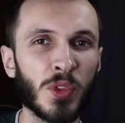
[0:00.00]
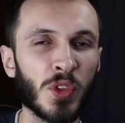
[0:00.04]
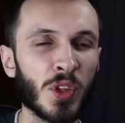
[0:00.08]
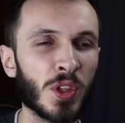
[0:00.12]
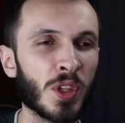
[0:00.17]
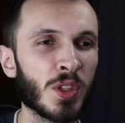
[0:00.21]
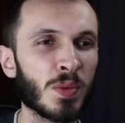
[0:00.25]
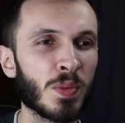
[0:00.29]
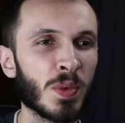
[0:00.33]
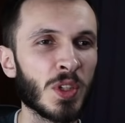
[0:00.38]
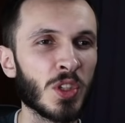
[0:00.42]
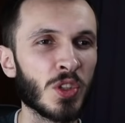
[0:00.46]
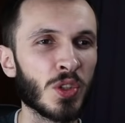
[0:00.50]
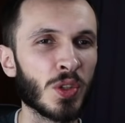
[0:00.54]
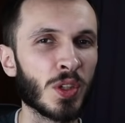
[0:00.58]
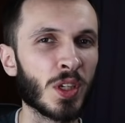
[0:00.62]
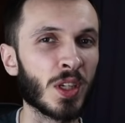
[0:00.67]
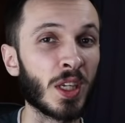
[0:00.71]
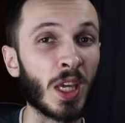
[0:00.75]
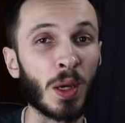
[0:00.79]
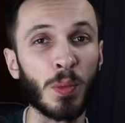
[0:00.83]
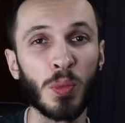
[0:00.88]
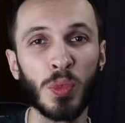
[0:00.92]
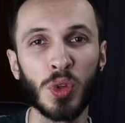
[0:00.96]
so this means you
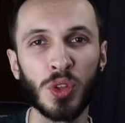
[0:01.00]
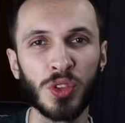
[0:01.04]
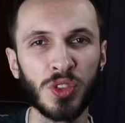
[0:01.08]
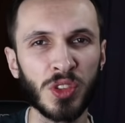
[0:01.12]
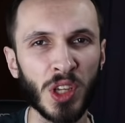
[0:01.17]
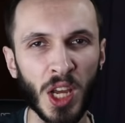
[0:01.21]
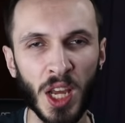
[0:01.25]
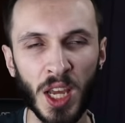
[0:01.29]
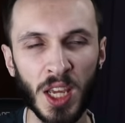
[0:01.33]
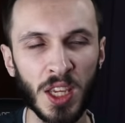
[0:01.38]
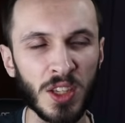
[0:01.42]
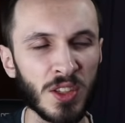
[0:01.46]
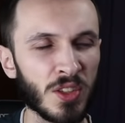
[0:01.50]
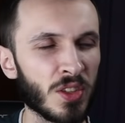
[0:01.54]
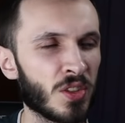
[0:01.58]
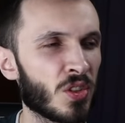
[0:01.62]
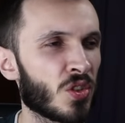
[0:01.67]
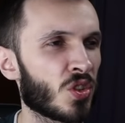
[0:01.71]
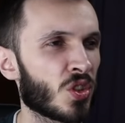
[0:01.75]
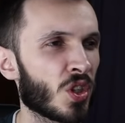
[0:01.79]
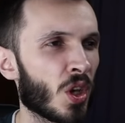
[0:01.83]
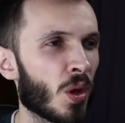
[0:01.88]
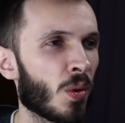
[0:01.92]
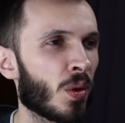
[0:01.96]
can get more dice
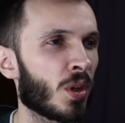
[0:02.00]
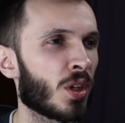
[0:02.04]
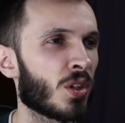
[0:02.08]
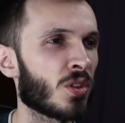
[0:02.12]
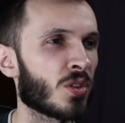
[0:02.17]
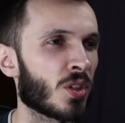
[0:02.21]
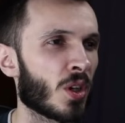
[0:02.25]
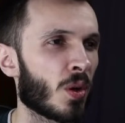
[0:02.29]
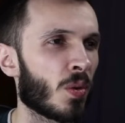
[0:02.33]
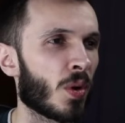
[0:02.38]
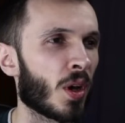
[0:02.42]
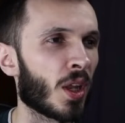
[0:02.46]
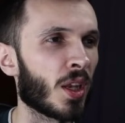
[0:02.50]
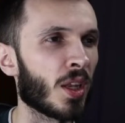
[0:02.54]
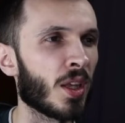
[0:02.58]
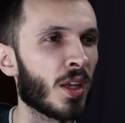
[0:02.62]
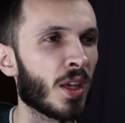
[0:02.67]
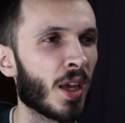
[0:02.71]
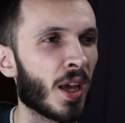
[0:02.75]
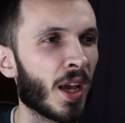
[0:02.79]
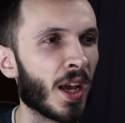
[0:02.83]
and so on and so on,